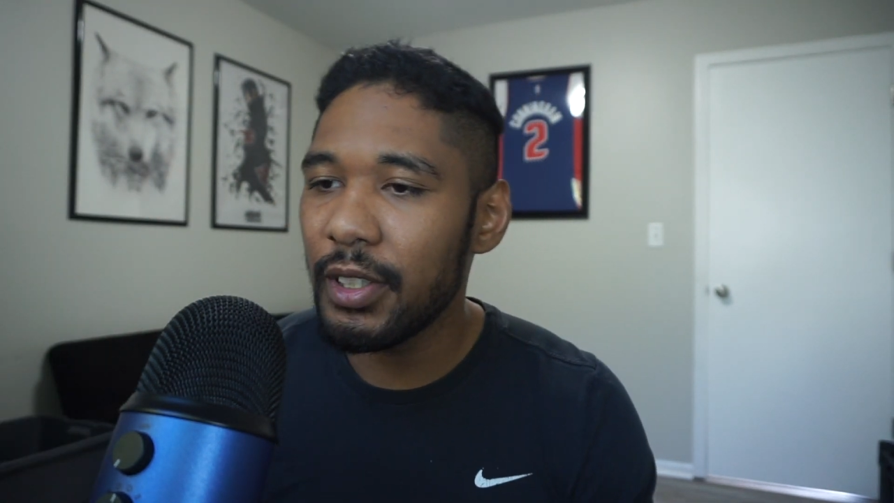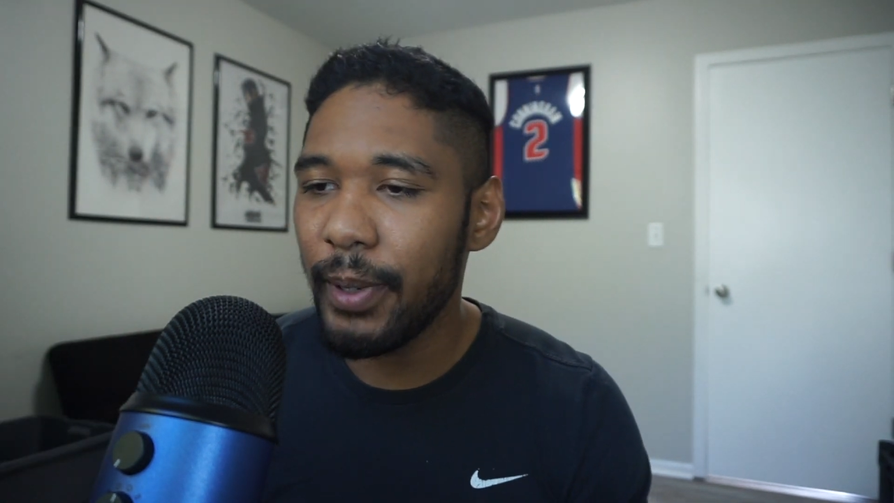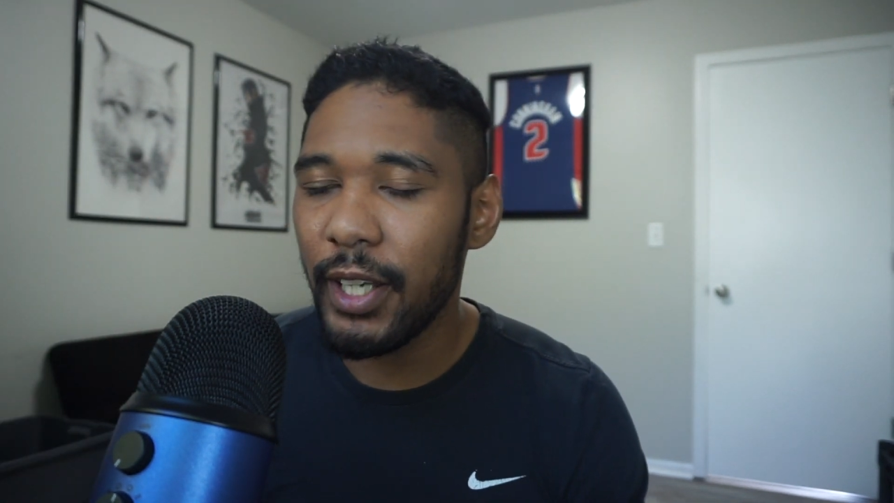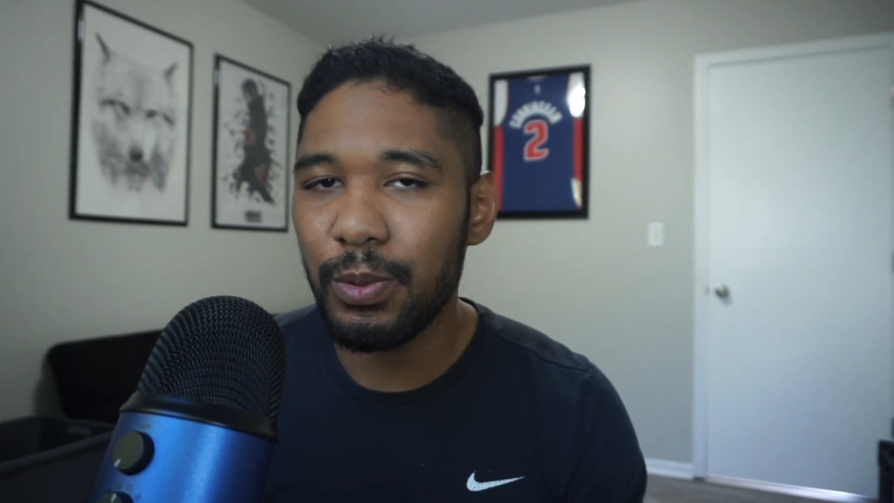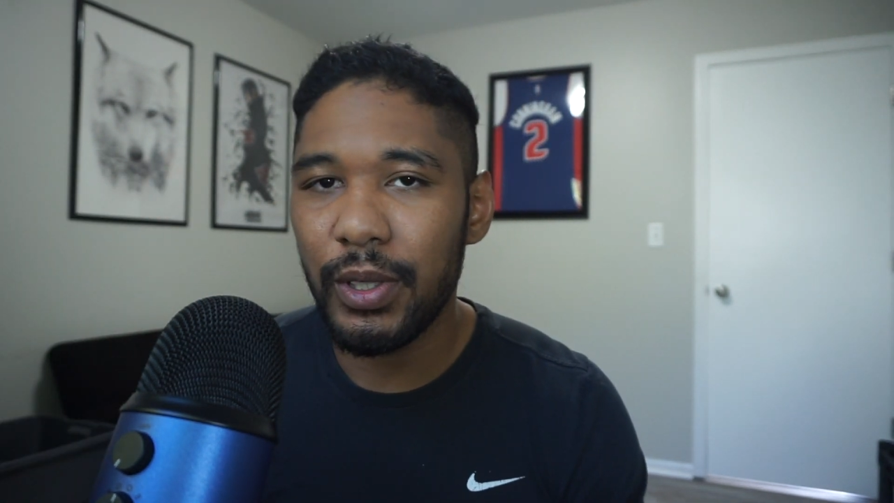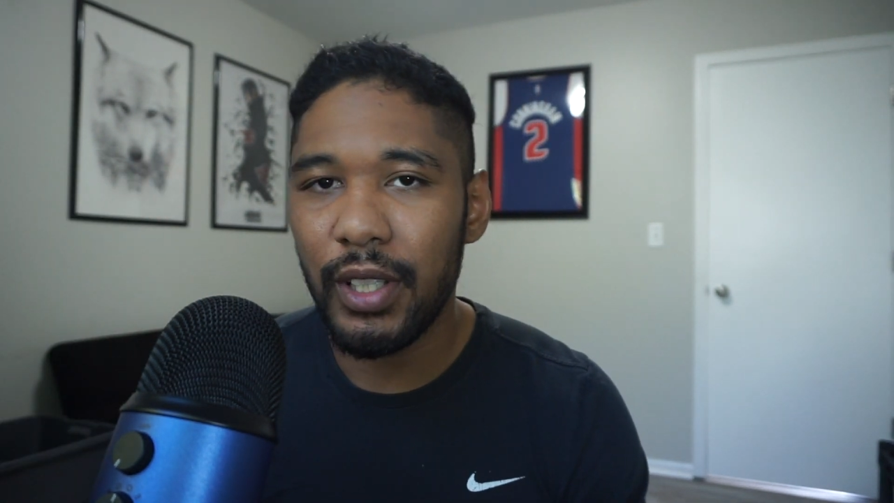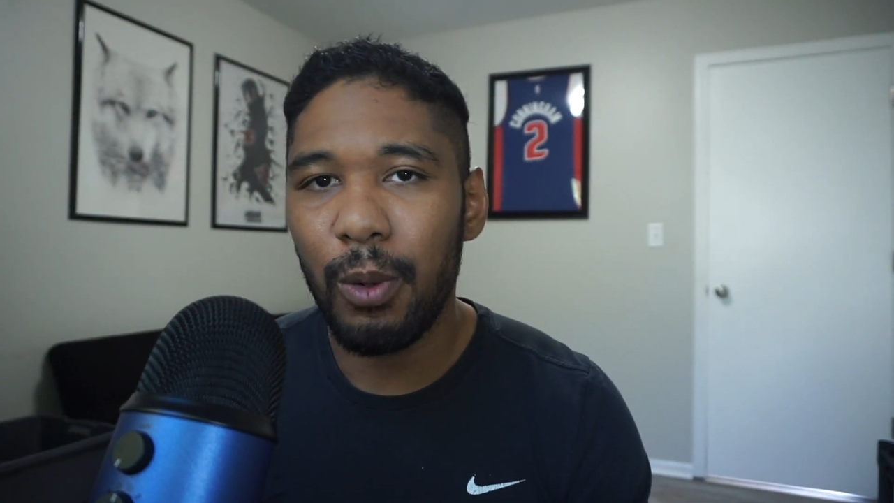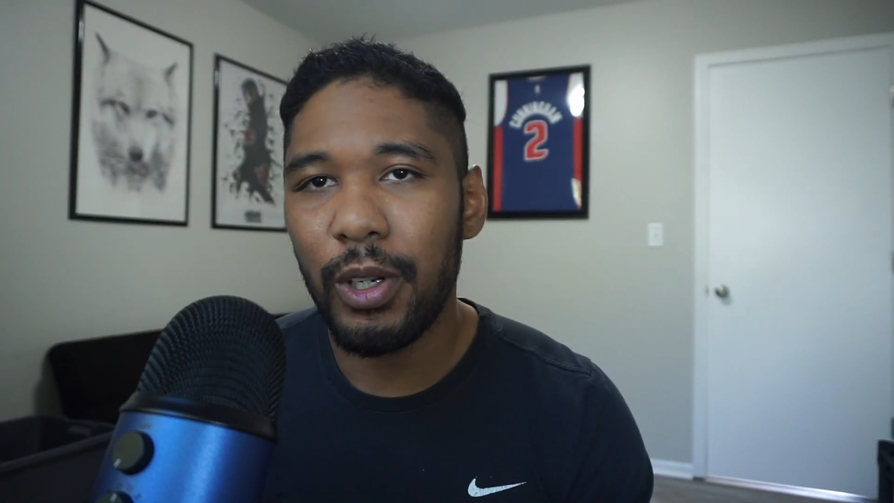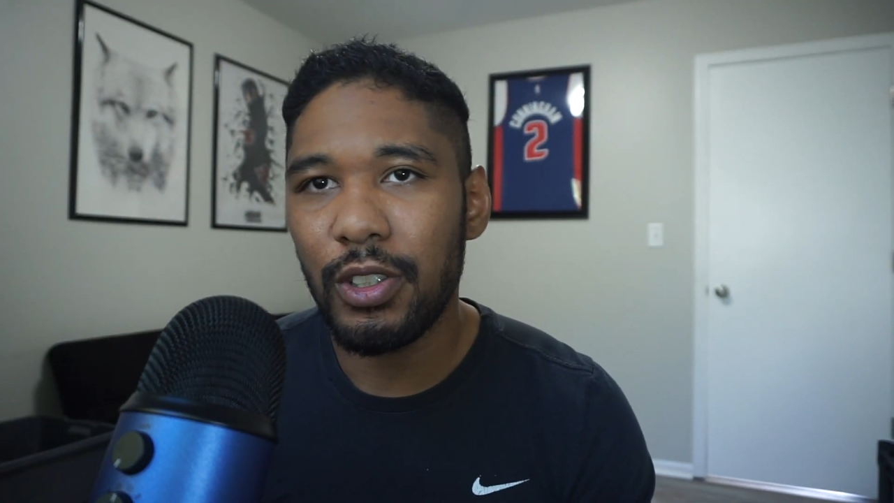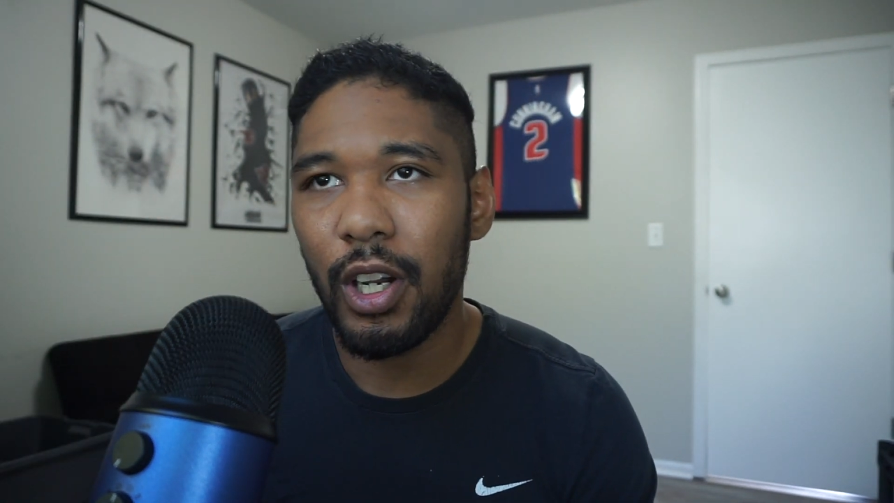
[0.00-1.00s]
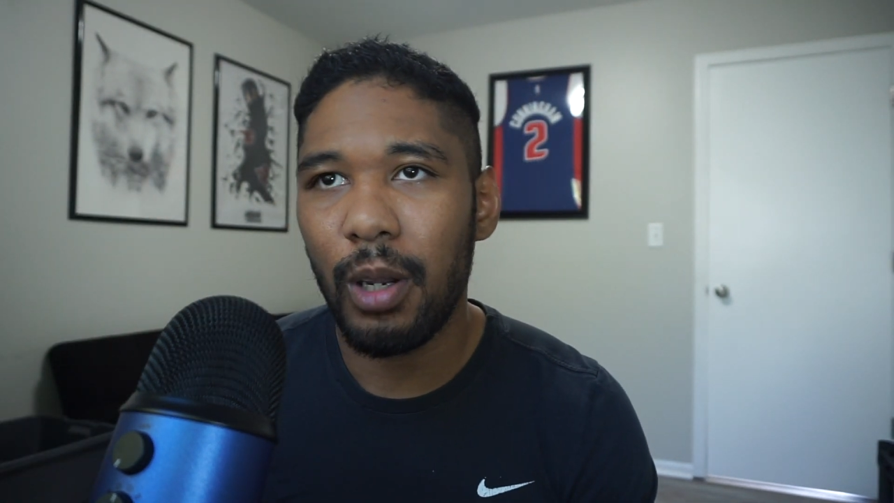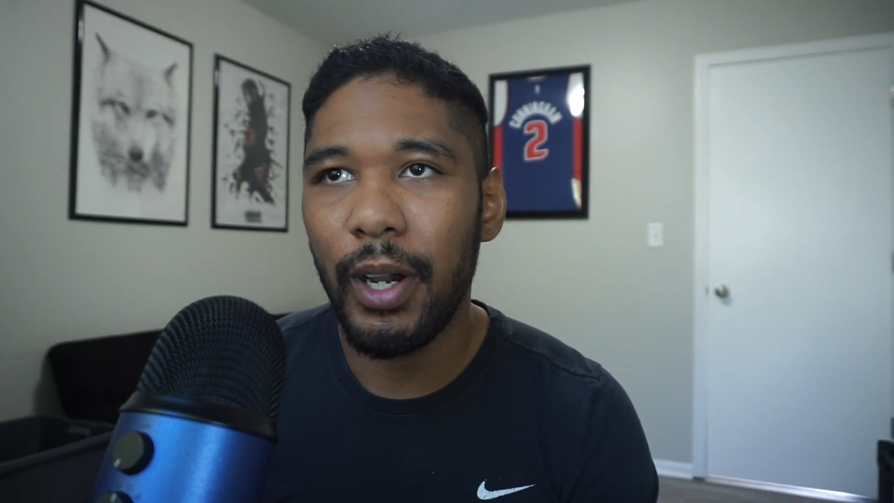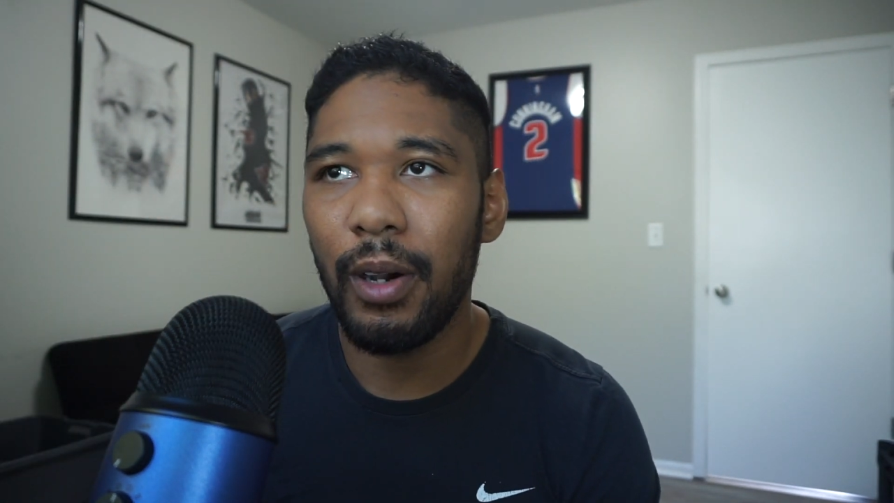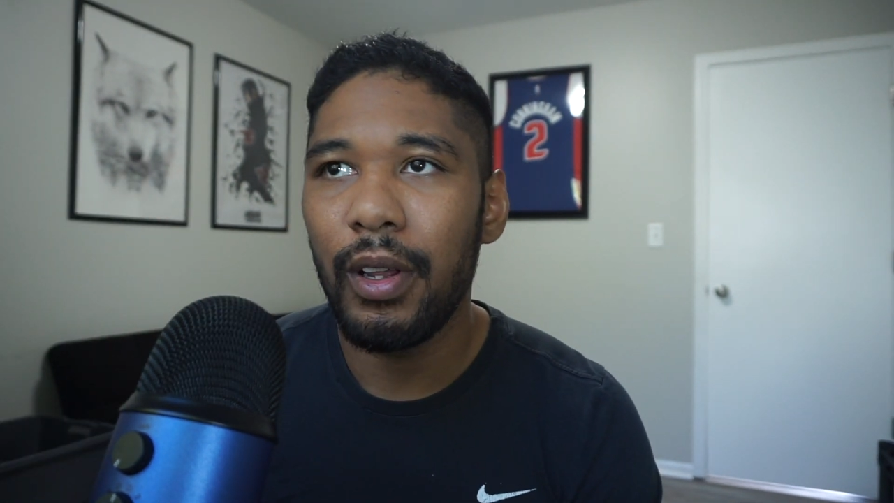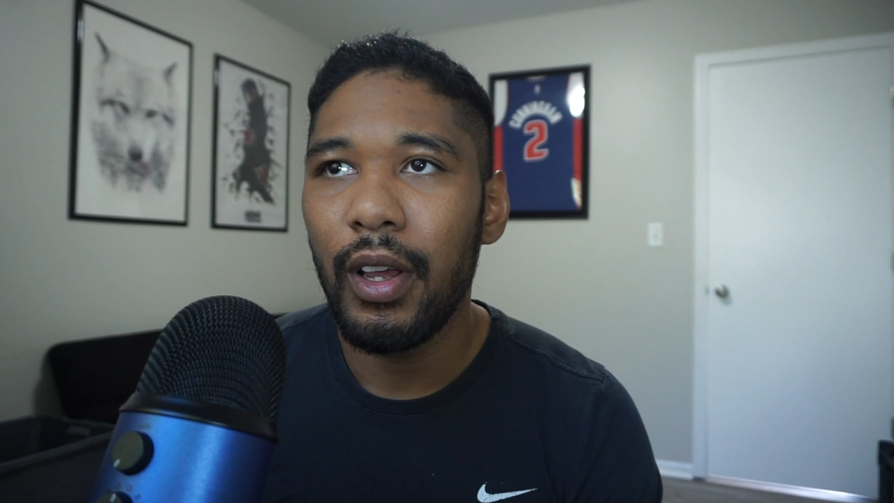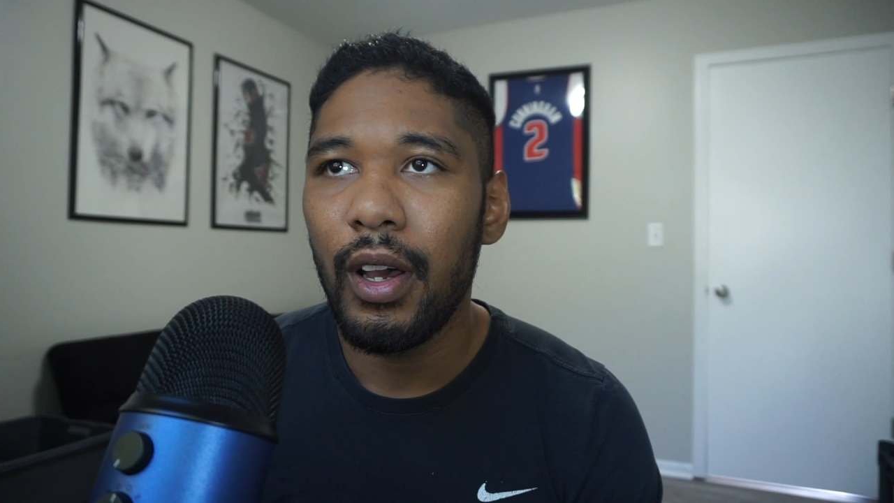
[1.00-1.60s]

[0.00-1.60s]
this past week that I want to talk about.